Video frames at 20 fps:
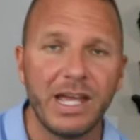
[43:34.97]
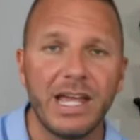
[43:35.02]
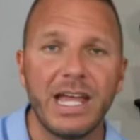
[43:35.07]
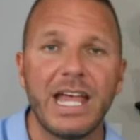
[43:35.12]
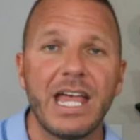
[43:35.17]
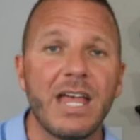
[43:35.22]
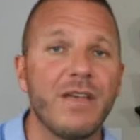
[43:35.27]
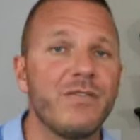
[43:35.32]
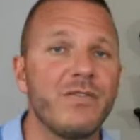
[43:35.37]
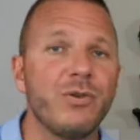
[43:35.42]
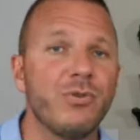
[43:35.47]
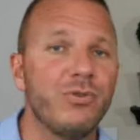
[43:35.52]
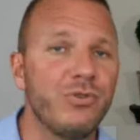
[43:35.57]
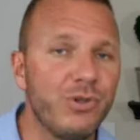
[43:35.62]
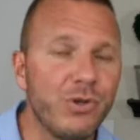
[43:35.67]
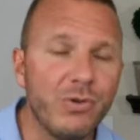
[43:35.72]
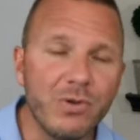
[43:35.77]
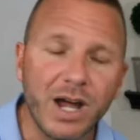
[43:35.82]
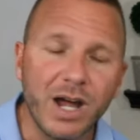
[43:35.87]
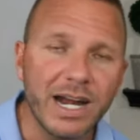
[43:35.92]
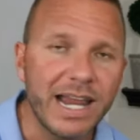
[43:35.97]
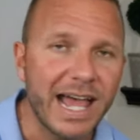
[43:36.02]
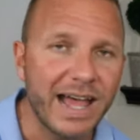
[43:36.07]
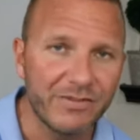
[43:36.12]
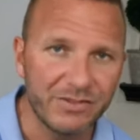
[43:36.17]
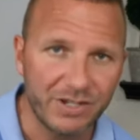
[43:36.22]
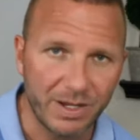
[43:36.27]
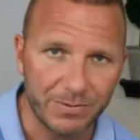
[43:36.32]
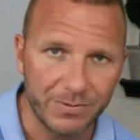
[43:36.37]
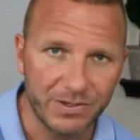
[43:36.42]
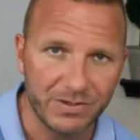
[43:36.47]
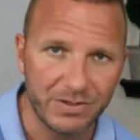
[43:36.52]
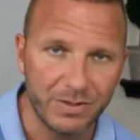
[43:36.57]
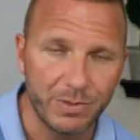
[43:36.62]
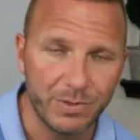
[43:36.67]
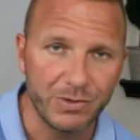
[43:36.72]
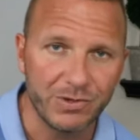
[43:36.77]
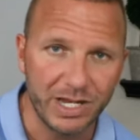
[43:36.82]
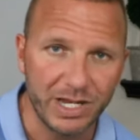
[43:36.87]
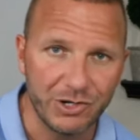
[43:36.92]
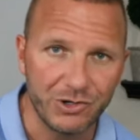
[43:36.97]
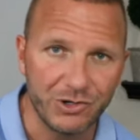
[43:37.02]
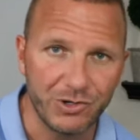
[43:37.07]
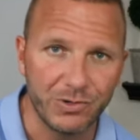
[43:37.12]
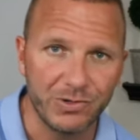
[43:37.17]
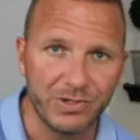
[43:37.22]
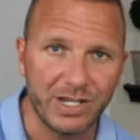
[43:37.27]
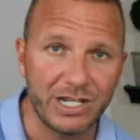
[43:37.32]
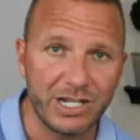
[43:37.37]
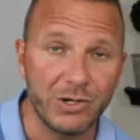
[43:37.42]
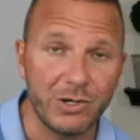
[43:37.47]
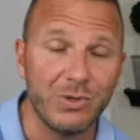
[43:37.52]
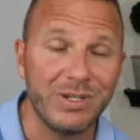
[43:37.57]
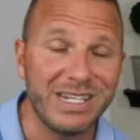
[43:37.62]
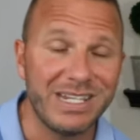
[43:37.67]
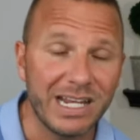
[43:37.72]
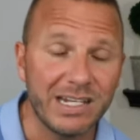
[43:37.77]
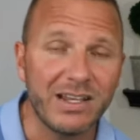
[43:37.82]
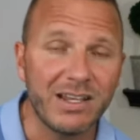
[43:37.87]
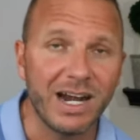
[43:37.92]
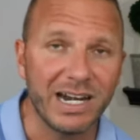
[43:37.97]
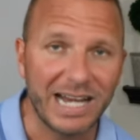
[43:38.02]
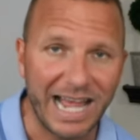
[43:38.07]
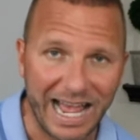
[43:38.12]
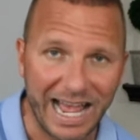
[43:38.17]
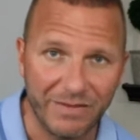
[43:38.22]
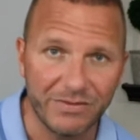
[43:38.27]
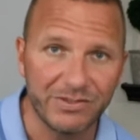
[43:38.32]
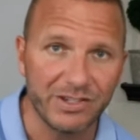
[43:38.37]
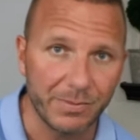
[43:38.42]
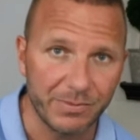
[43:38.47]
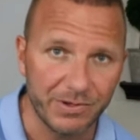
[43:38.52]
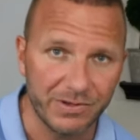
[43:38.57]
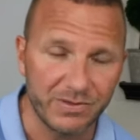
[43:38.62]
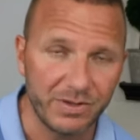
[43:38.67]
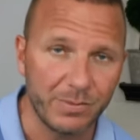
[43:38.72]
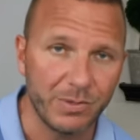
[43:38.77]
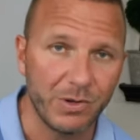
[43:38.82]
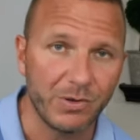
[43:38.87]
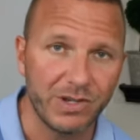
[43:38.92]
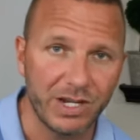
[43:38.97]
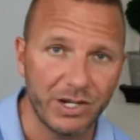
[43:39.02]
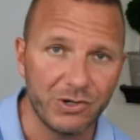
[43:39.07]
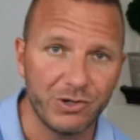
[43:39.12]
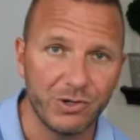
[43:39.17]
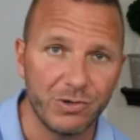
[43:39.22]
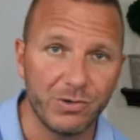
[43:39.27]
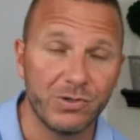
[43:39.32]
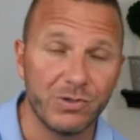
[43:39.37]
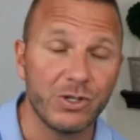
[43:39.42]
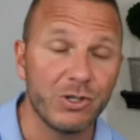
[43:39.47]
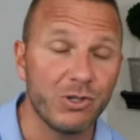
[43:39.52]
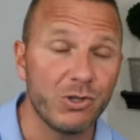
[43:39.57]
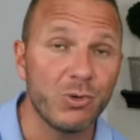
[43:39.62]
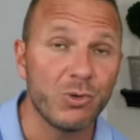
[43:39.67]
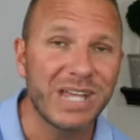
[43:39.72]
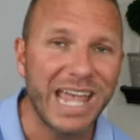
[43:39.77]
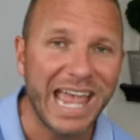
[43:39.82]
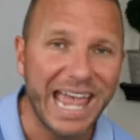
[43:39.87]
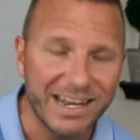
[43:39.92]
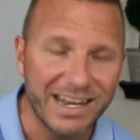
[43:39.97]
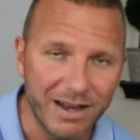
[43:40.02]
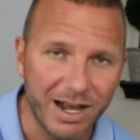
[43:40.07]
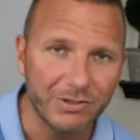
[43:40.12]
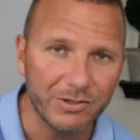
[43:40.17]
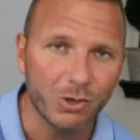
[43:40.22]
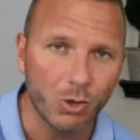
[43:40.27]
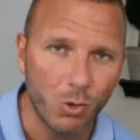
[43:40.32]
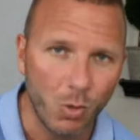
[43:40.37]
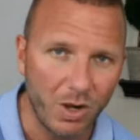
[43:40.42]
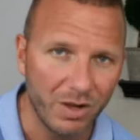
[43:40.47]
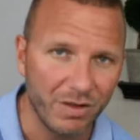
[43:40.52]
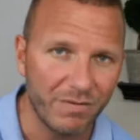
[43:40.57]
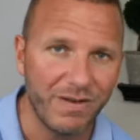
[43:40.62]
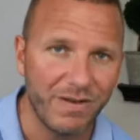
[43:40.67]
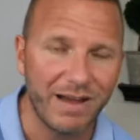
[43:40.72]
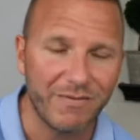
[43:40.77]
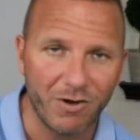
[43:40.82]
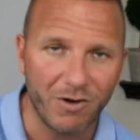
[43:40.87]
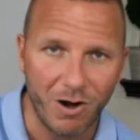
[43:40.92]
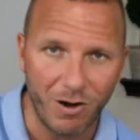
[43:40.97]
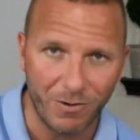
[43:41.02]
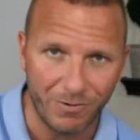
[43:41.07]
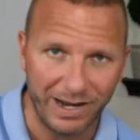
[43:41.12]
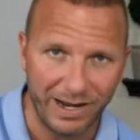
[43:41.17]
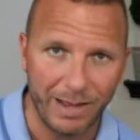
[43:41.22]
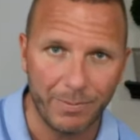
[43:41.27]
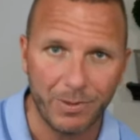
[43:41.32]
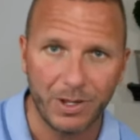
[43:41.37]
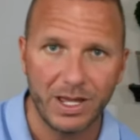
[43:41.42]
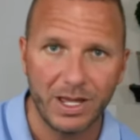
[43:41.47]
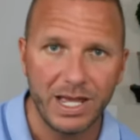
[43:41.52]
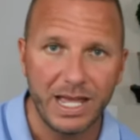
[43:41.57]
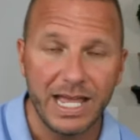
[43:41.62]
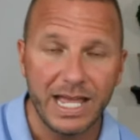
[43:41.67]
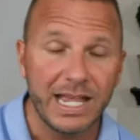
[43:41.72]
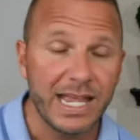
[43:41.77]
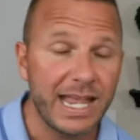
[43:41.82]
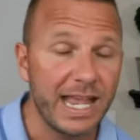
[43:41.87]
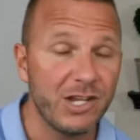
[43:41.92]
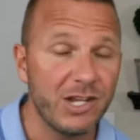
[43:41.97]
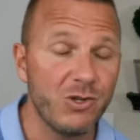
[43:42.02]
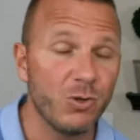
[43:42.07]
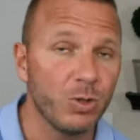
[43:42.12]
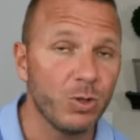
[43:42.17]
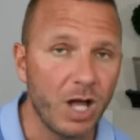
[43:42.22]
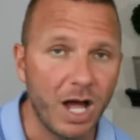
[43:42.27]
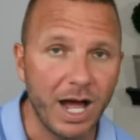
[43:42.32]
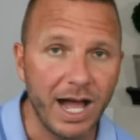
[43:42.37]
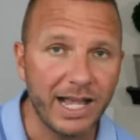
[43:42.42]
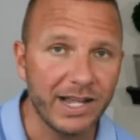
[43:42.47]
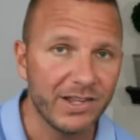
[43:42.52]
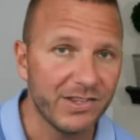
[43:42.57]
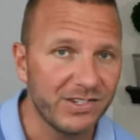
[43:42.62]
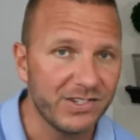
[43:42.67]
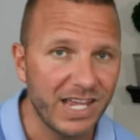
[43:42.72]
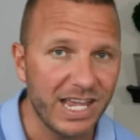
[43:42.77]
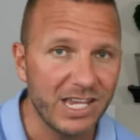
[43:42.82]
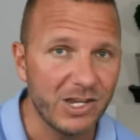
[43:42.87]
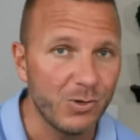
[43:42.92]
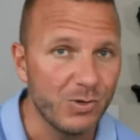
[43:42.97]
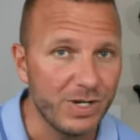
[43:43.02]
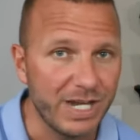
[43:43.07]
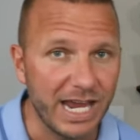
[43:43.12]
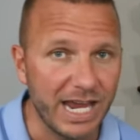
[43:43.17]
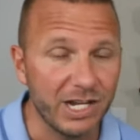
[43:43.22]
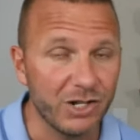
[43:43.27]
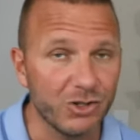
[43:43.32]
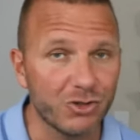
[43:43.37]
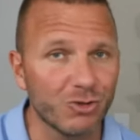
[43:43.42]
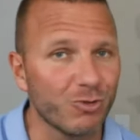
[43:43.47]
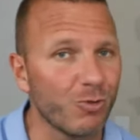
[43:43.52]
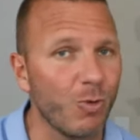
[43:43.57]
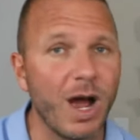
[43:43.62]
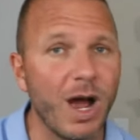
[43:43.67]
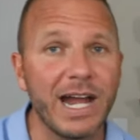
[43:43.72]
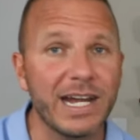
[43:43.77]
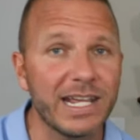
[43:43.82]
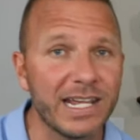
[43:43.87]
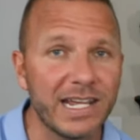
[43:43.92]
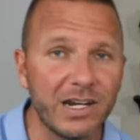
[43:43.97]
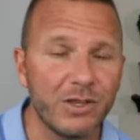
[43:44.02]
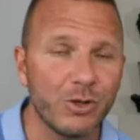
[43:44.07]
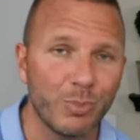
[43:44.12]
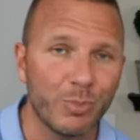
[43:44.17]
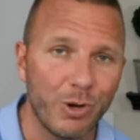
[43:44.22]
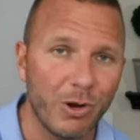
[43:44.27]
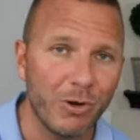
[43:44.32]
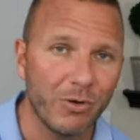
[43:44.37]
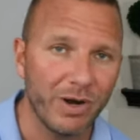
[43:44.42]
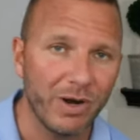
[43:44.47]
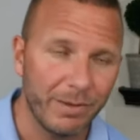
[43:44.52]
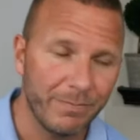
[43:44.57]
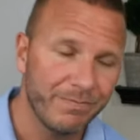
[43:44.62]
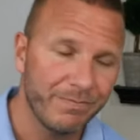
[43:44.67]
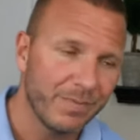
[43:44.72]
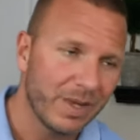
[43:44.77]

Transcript: If you do not have substance abuse issues, and you did not have substance abuse issues, you cannot qualify for RDAP. Can you lie and say you did and try to get in the program?